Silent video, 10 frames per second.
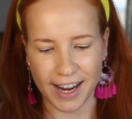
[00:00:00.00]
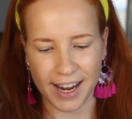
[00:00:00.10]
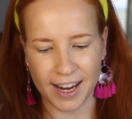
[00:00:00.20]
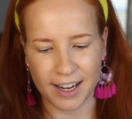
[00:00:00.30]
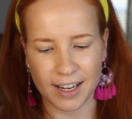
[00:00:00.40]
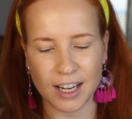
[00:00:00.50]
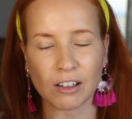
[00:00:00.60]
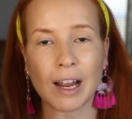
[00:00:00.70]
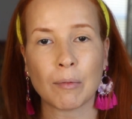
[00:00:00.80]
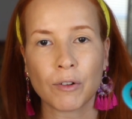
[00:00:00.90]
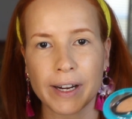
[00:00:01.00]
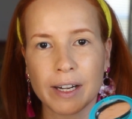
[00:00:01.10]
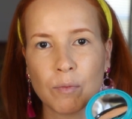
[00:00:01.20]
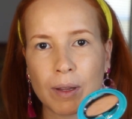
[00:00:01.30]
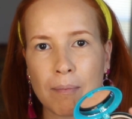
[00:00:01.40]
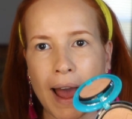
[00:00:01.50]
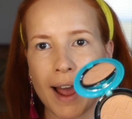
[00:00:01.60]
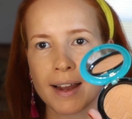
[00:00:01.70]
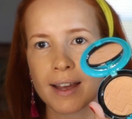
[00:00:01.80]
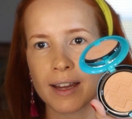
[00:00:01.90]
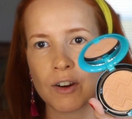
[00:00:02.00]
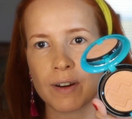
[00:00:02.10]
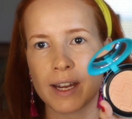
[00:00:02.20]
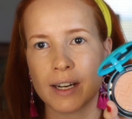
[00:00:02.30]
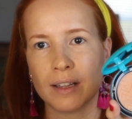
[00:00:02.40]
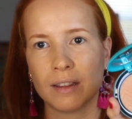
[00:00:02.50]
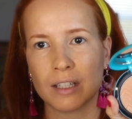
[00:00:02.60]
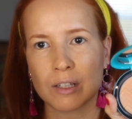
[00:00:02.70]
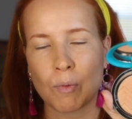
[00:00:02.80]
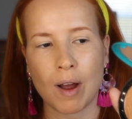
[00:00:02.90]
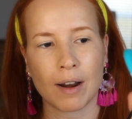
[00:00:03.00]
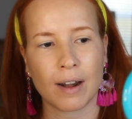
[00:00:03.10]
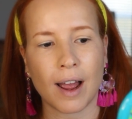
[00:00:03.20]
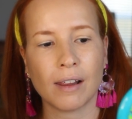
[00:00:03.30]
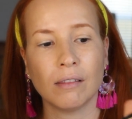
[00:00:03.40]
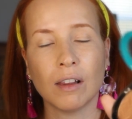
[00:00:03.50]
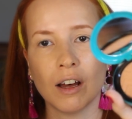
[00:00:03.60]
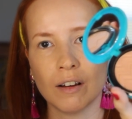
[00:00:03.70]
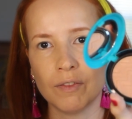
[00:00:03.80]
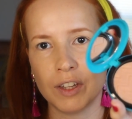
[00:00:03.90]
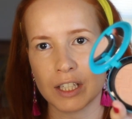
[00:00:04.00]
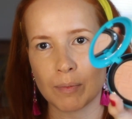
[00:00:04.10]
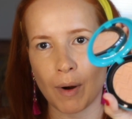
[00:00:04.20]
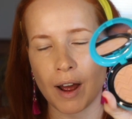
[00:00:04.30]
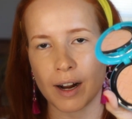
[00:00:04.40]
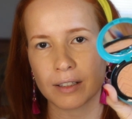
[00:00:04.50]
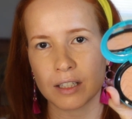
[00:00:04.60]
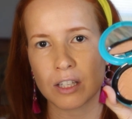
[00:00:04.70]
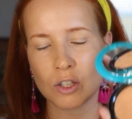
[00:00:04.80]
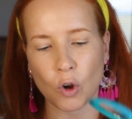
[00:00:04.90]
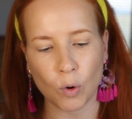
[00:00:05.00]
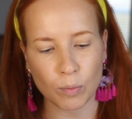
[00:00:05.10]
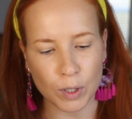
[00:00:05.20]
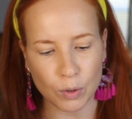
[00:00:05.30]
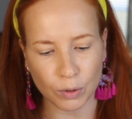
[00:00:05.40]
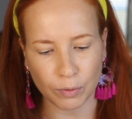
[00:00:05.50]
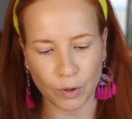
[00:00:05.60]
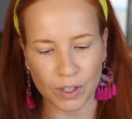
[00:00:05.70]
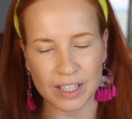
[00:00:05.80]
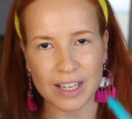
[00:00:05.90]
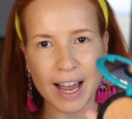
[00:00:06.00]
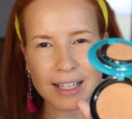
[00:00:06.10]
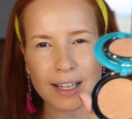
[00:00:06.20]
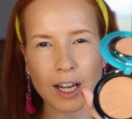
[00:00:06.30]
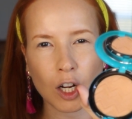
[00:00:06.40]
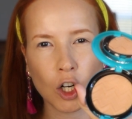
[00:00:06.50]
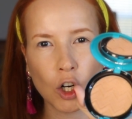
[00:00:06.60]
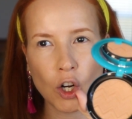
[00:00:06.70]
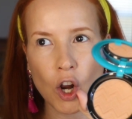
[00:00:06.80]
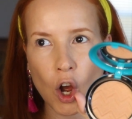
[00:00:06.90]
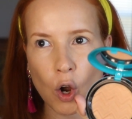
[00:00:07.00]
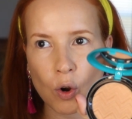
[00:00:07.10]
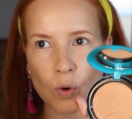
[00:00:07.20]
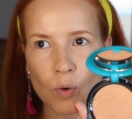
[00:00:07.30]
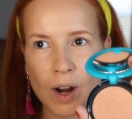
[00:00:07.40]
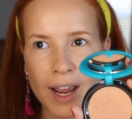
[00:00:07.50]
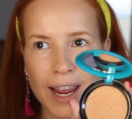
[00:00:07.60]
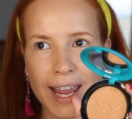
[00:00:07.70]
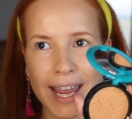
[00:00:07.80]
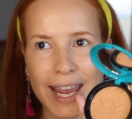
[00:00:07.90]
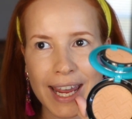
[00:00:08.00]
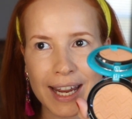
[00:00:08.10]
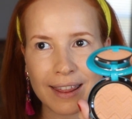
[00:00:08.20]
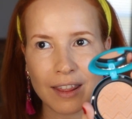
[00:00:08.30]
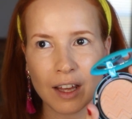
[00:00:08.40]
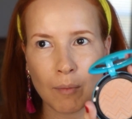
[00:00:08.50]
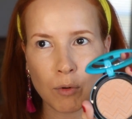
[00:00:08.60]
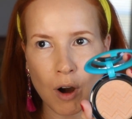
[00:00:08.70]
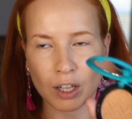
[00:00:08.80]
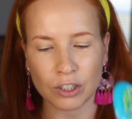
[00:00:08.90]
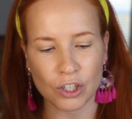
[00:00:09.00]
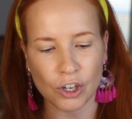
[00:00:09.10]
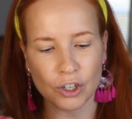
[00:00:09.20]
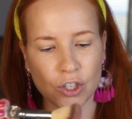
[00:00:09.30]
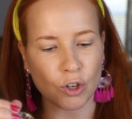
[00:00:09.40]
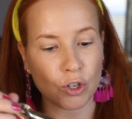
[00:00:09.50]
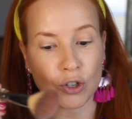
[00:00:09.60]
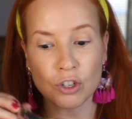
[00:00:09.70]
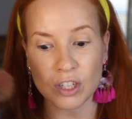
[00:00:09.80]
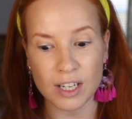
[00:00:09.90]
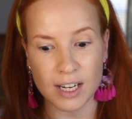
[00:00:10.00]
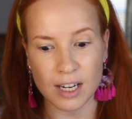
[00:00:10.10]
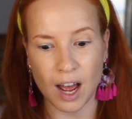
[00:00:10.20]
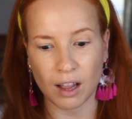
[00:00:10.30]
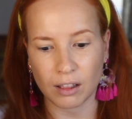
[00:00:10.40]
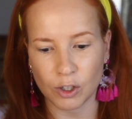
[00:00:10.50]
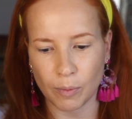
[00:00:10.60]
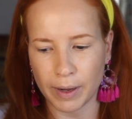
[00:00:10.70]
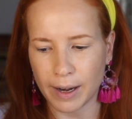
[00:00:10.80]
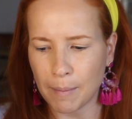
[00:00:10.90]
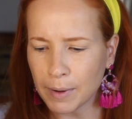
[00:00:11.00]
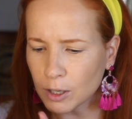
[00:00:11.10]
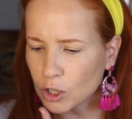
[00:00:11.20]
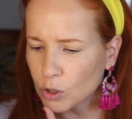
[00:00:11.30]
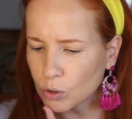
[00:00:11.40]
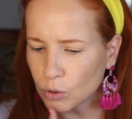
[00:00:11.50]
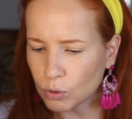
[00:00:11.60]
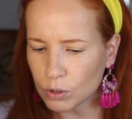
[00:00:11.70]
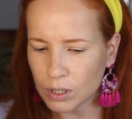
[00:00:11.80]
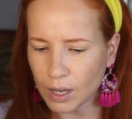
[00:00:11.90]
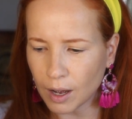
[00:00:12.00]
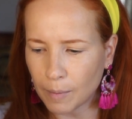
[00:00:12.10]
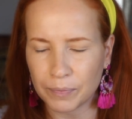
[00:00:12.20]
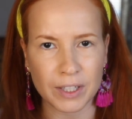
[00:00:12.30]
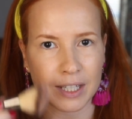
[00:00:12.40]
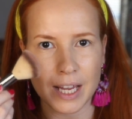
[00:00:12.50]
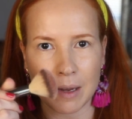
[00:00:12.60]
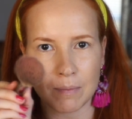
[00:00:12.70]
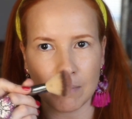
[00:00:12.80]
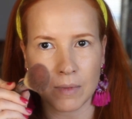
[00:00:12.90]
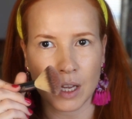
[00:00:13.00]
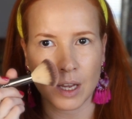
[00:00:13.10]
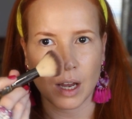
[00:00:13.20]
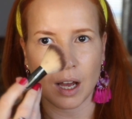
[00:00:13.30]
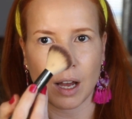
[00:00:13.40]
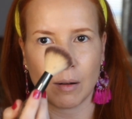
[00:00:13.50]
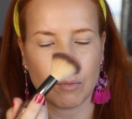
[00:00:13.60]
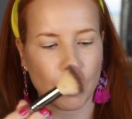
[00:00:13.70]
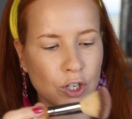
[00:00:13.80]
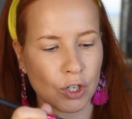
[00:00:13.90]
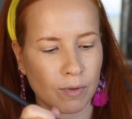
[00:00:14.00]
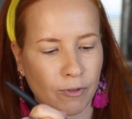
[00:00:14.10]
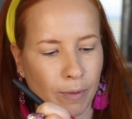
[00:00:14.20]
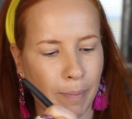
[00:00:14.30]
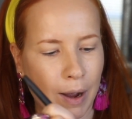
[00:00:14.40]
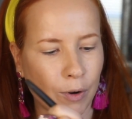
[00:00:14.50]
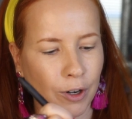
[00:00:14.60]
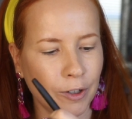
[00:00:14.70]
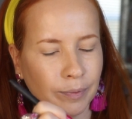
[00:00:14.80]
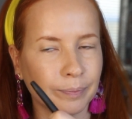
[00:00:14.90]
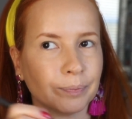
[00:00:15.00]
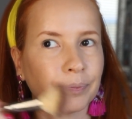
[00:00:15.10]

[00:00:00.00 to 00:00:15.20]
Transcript: and he collaborated with MAC and created this one. I love this product, it's so beautiful because it has like a glow in the bronzer, so you just need a little bit. I'm gonna use the same brush for powder.